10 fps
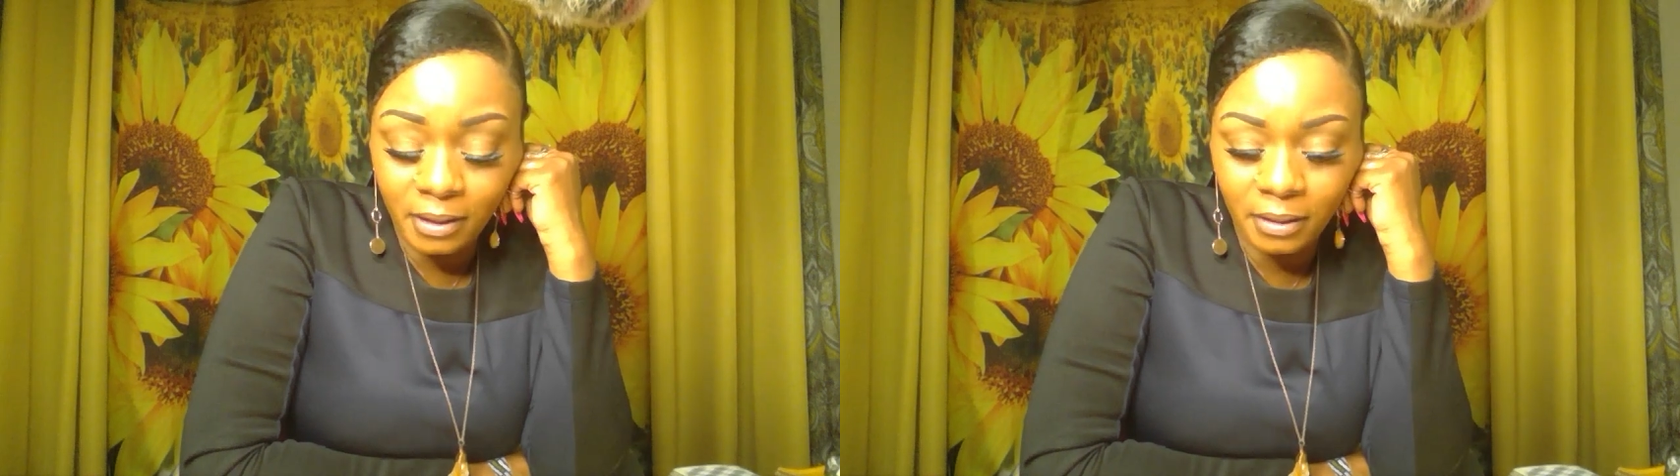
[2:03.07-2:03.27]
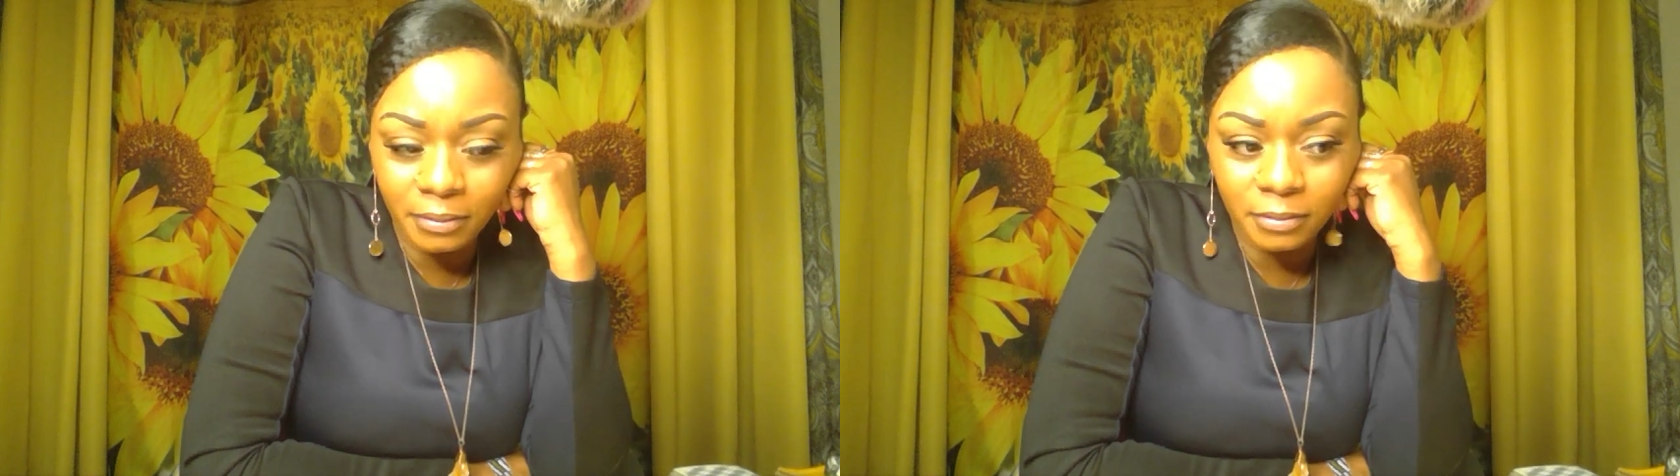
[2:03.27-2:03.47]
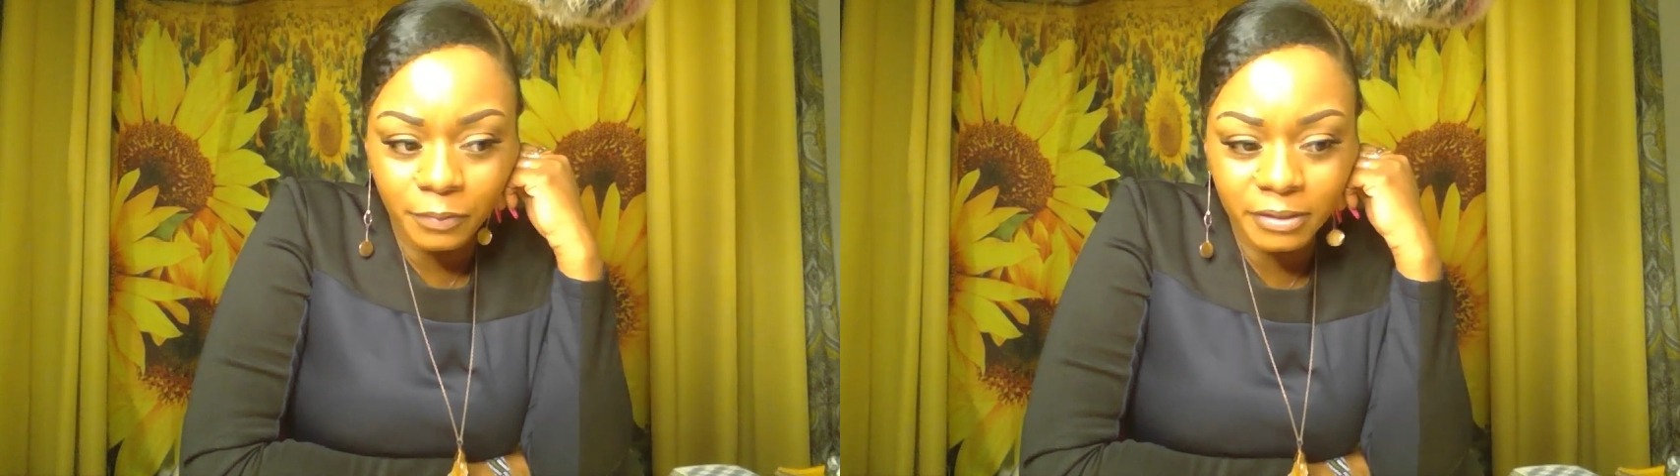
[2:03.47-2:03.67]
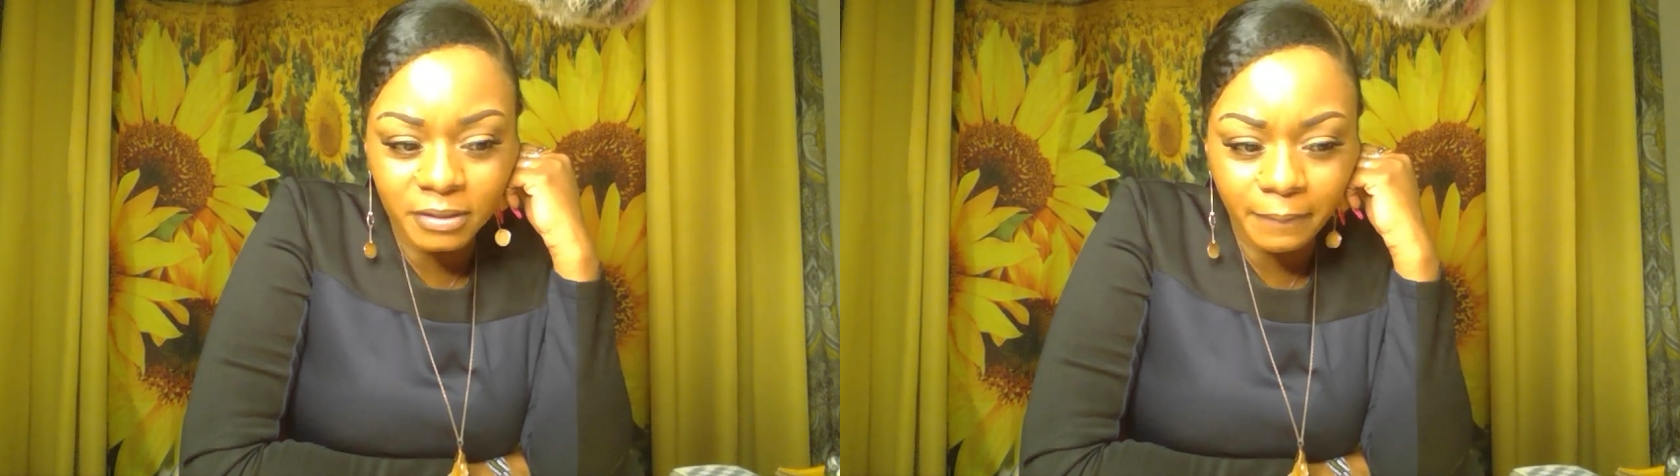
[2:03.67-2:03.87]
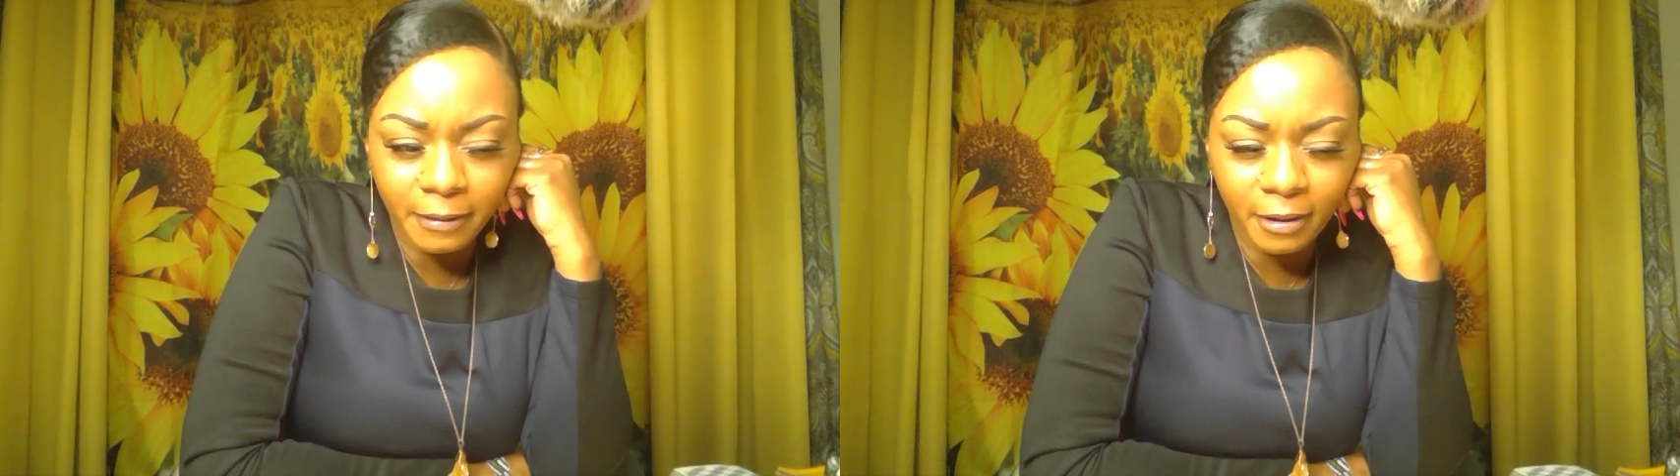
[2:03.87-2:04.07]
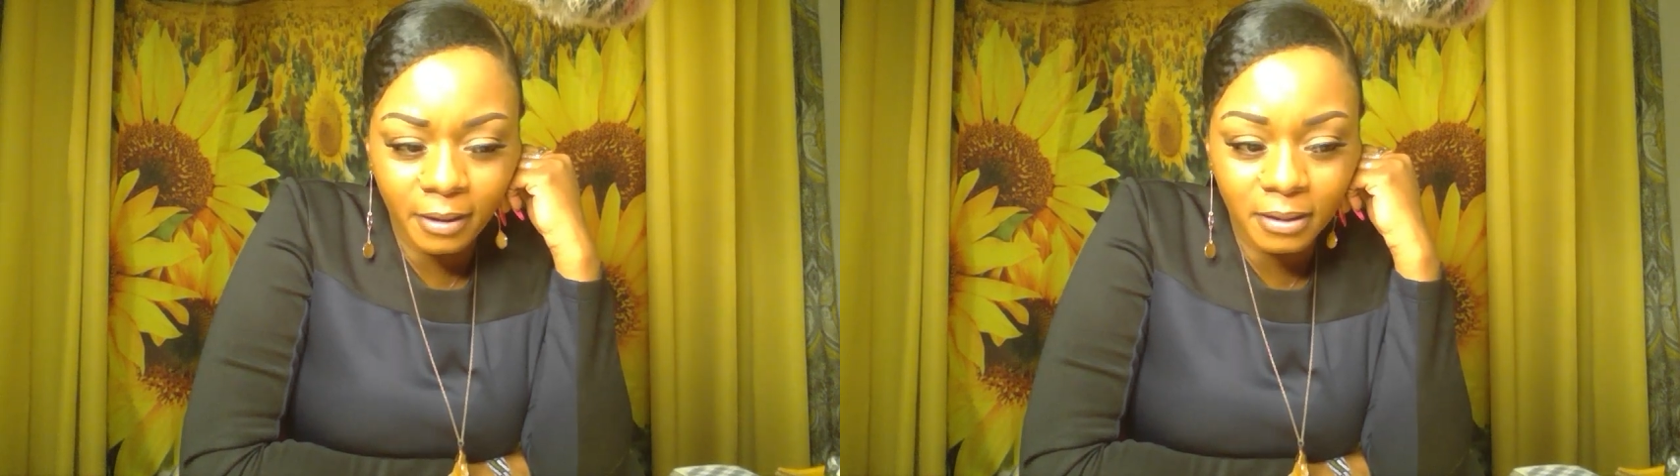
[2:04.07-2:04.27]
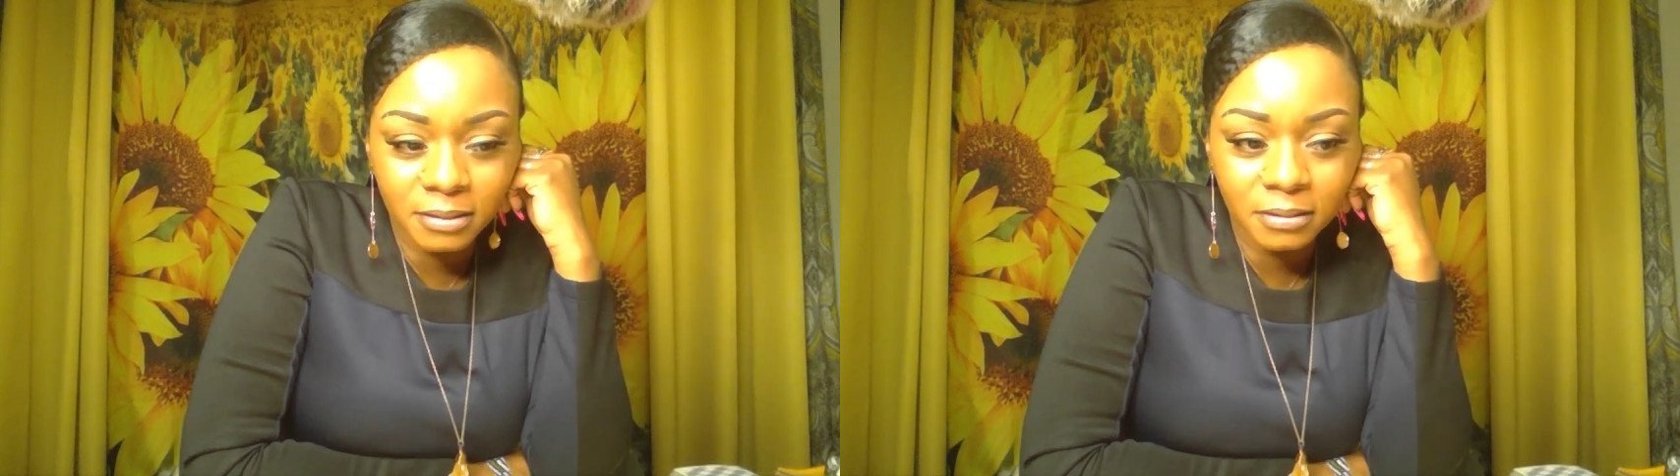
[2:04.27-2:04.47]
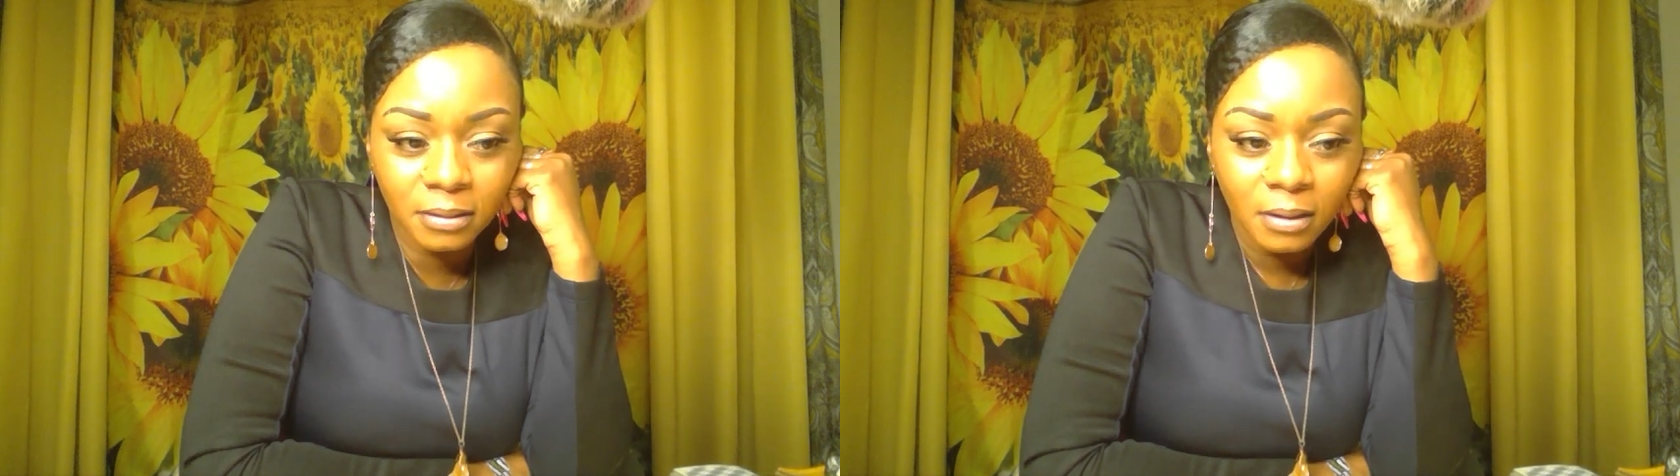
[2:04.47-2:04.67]
here in the recent
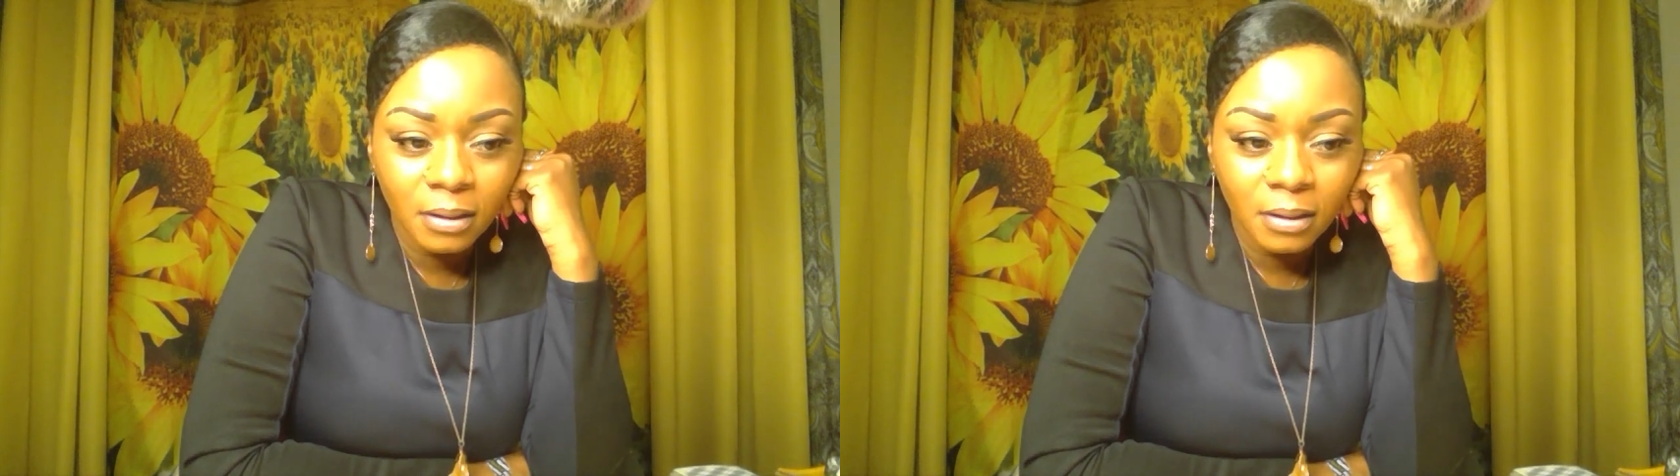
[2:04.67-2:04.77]
past.